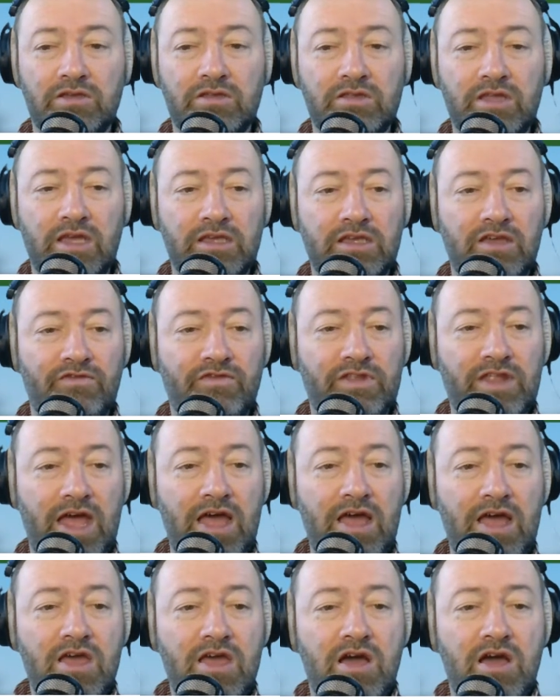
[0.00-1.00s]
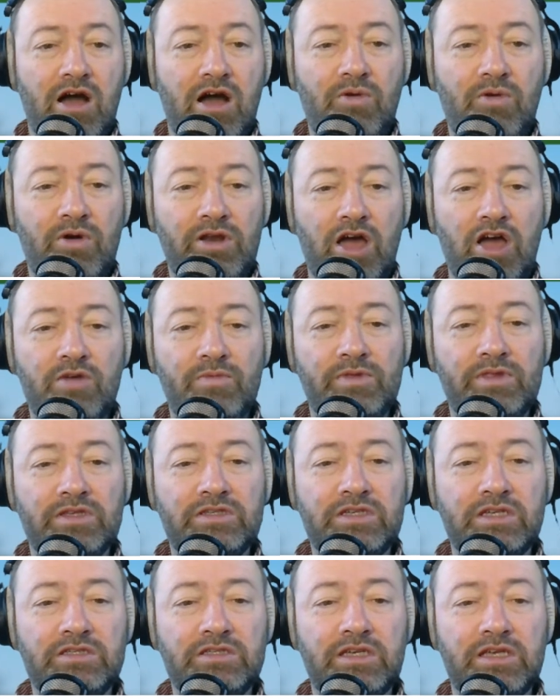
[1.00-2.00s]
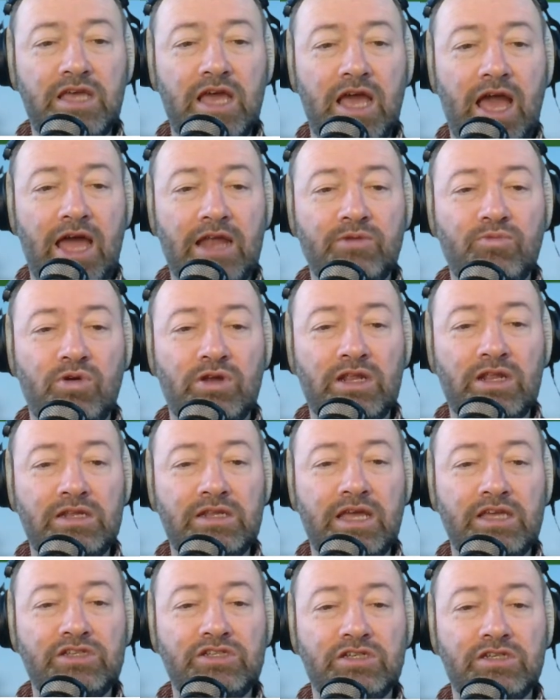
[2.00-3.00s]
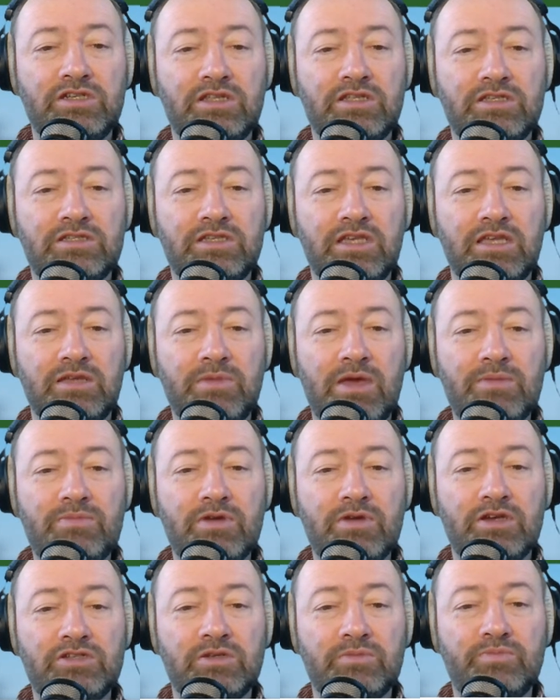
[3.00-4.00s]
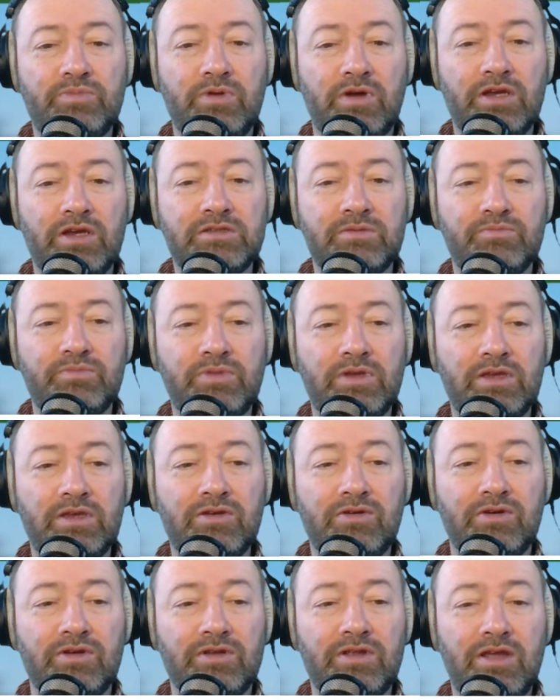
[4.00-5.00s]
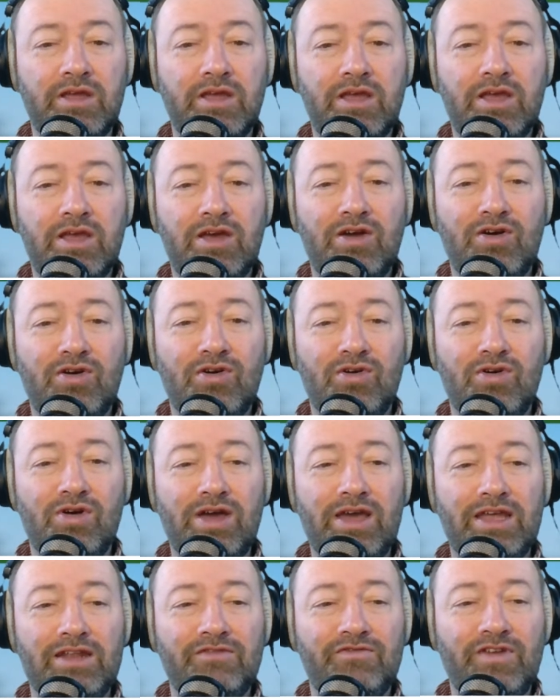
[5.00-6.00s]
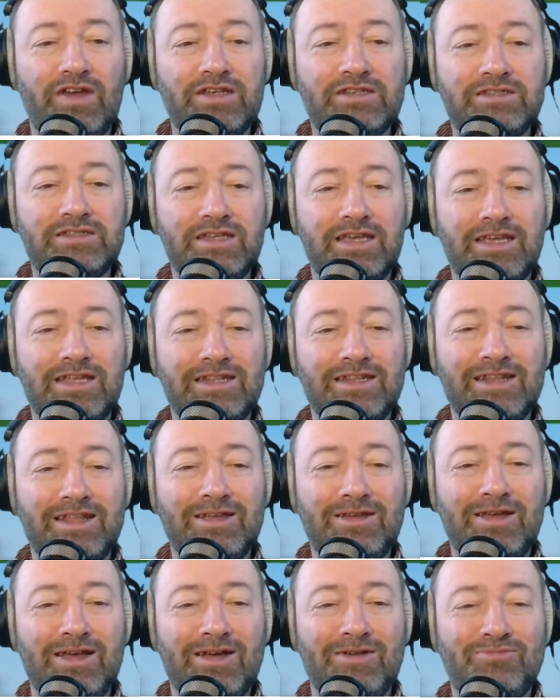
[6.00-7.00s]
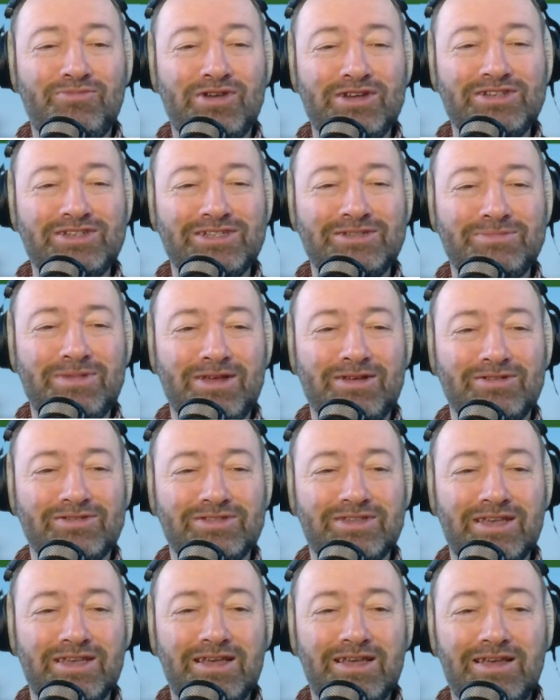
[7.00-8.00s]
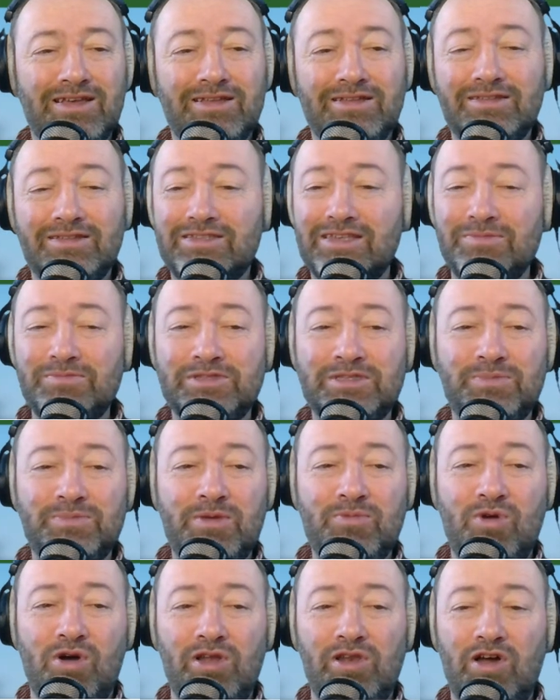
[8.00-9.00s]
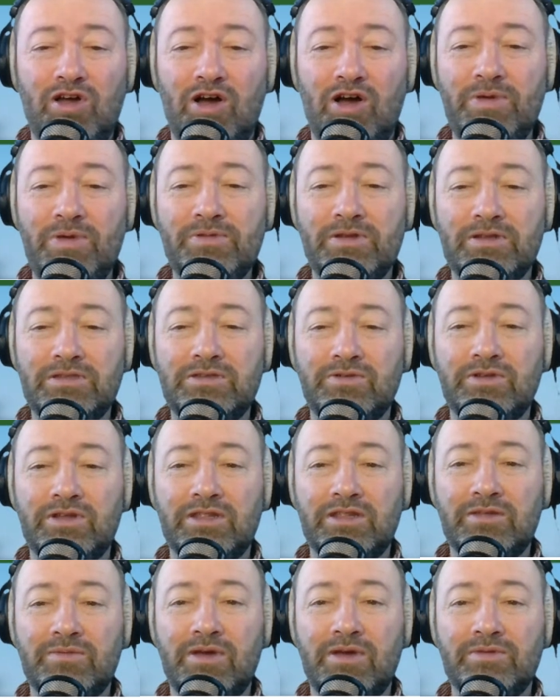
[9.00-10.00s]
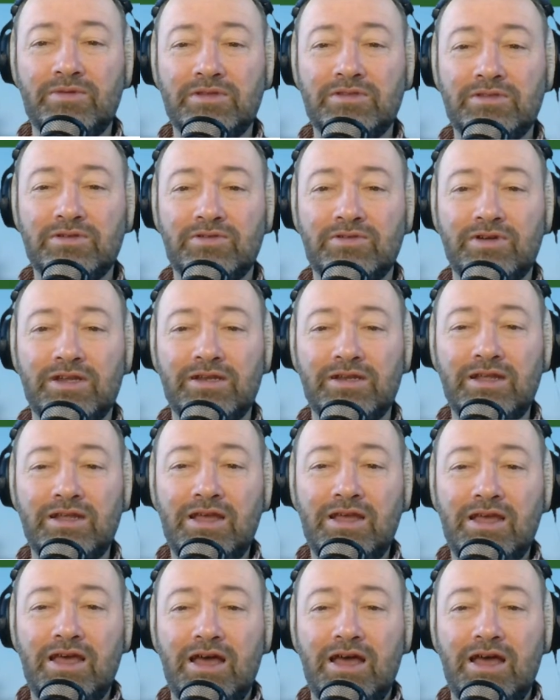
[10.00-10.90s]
Thank you for that. I want a home in the city and one in nature near the sea. Maybe I should buy some Bitcoin or invest in precious metals. Seems to be what a lot of people are doing at the moment, Doreen.